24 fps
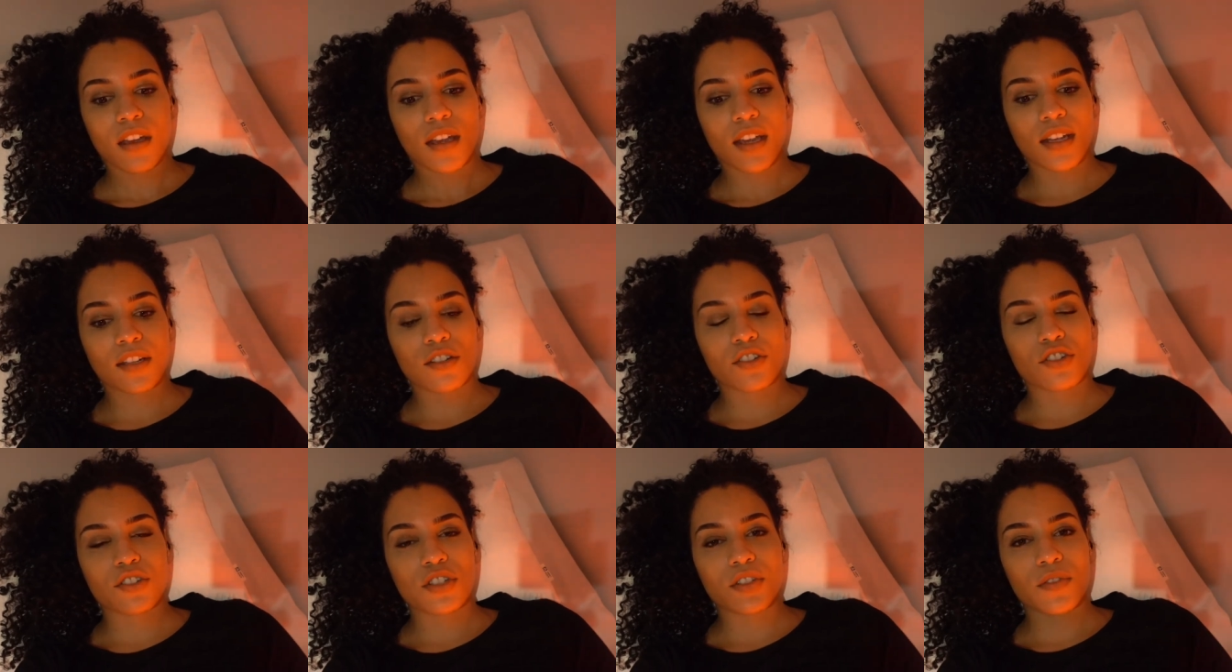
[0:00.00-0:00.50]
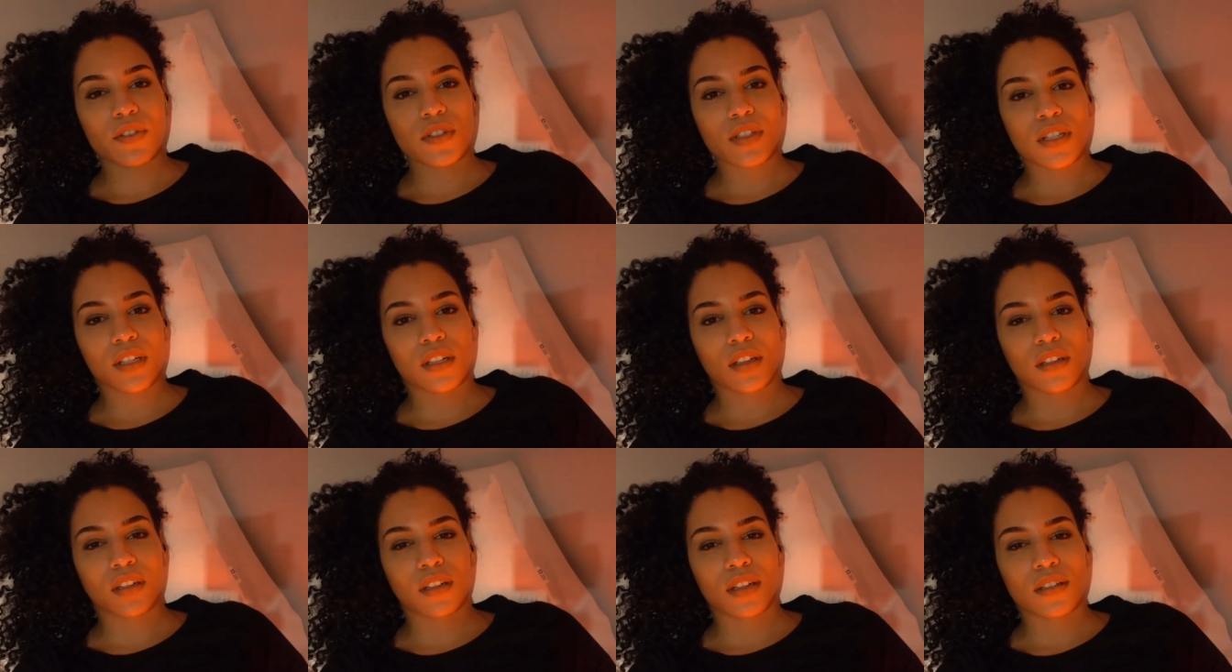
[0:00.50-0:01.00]
it just feels
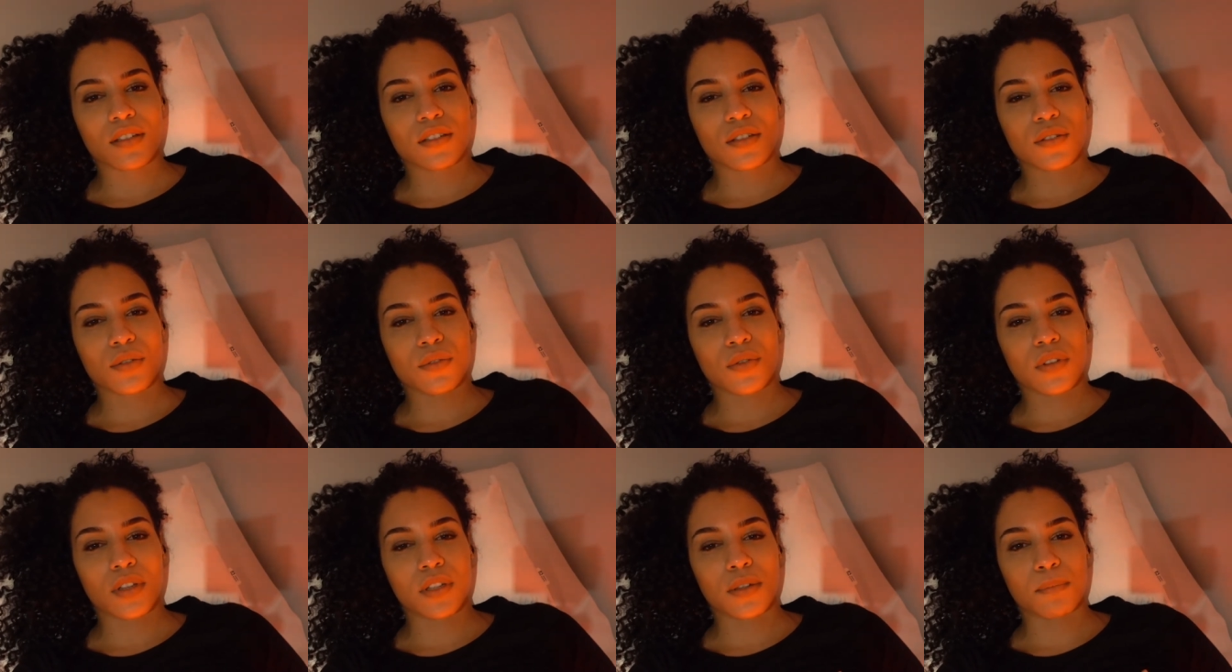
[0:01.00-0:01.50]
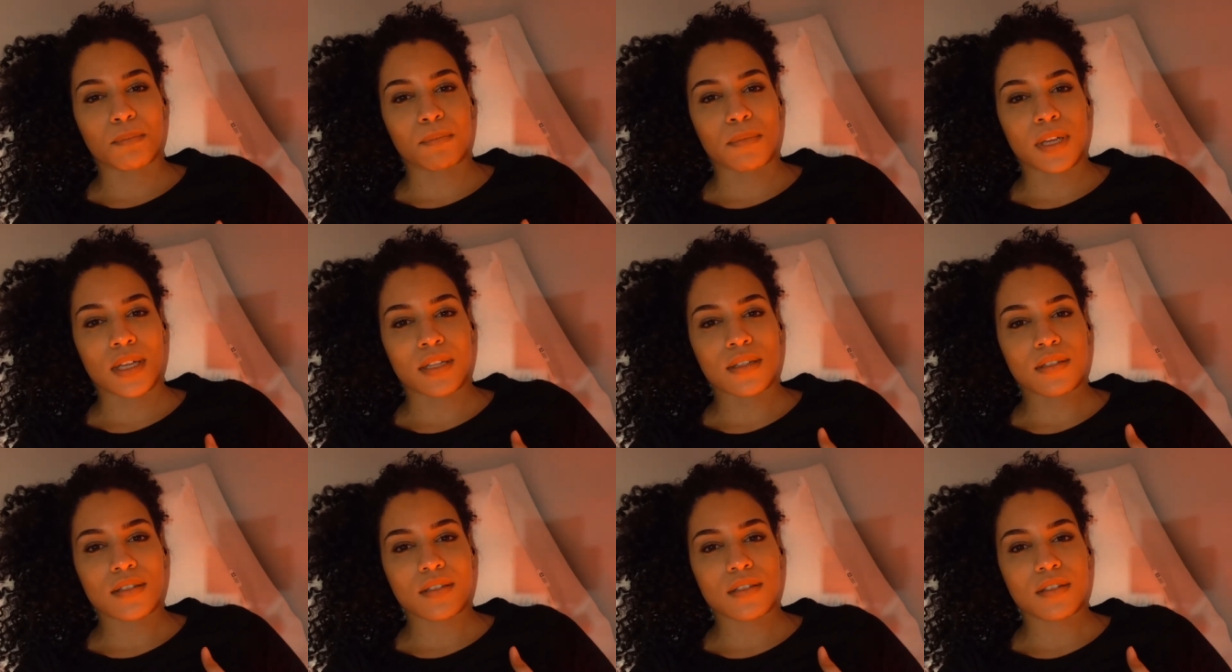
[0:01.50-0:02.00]
like a nice soothing
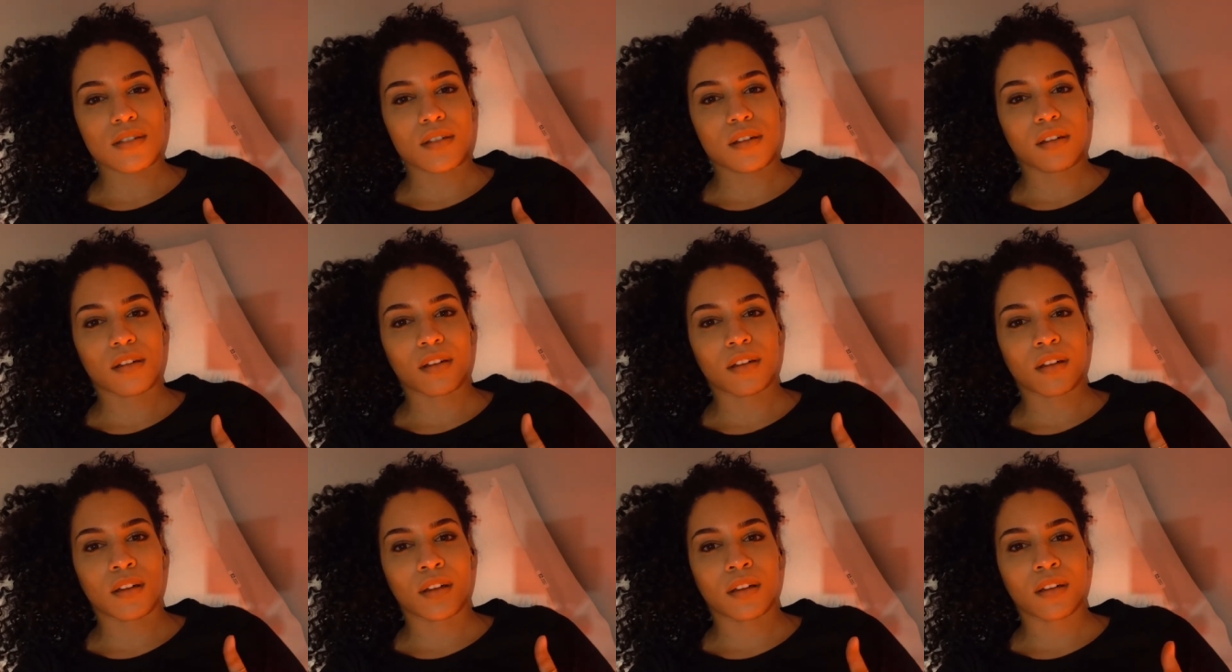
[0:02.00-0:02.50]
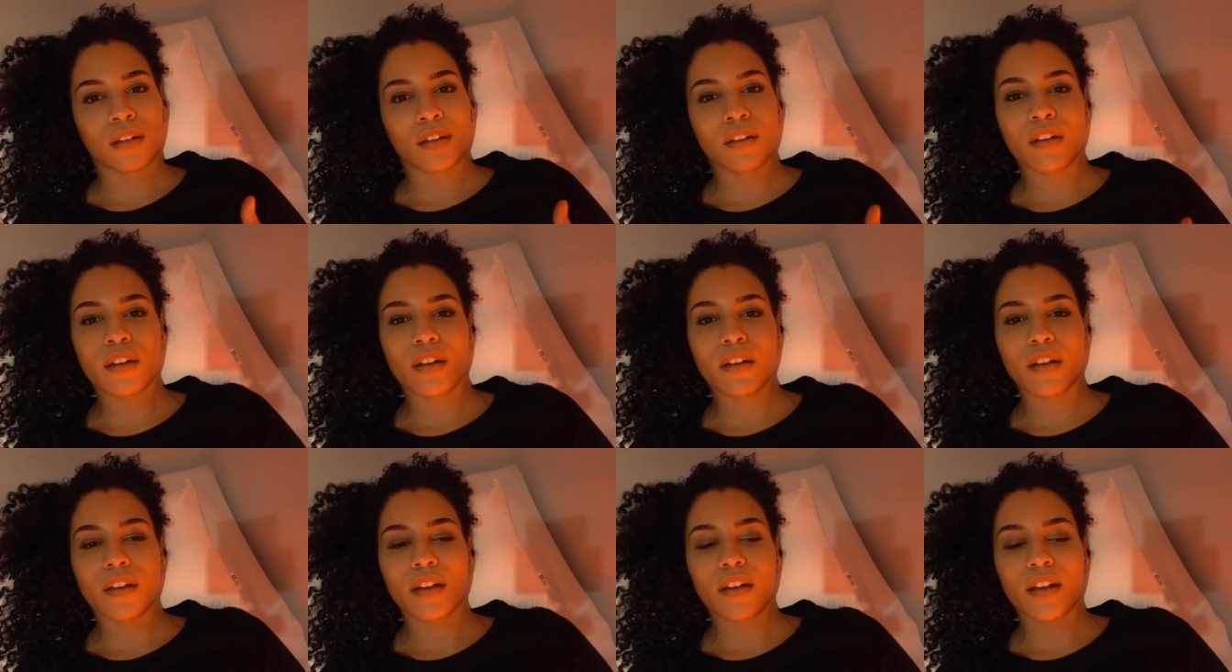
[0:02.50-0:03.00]
mist on
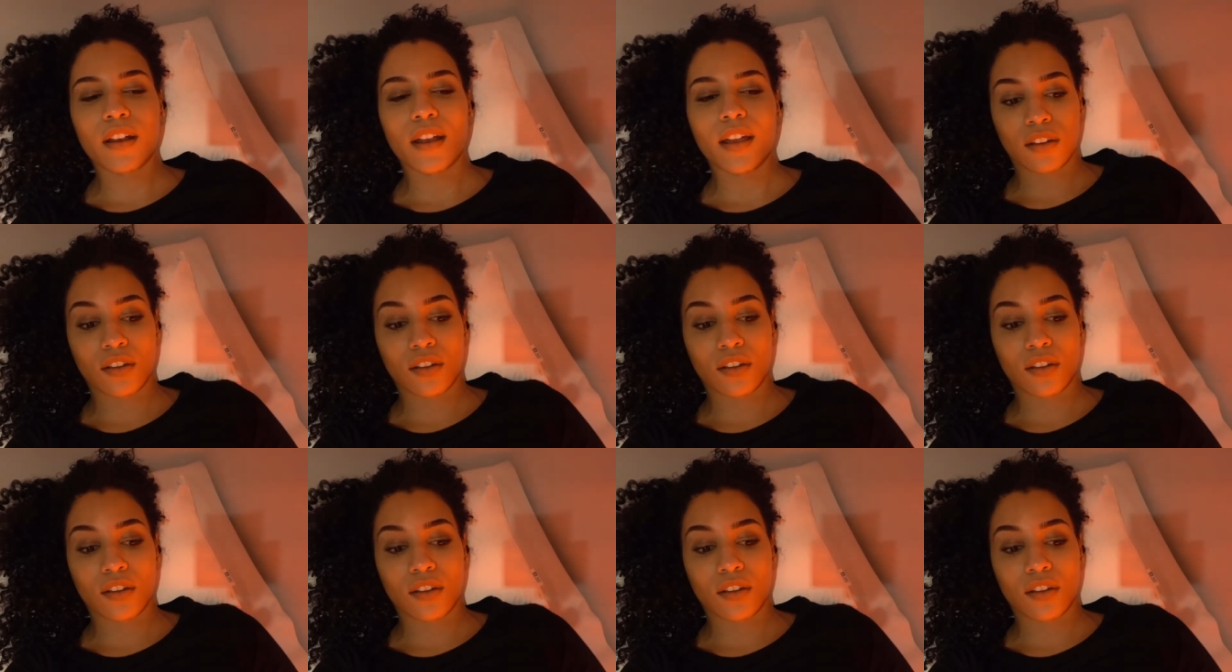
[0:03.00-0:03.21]
her.